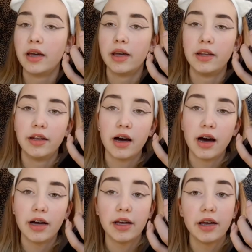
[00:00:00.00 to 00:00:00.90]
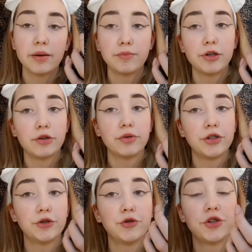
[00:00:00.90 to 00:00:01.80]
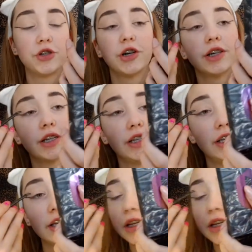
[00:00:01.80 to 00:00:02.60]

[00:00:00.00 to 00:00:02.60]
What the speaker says: And I am going to start in the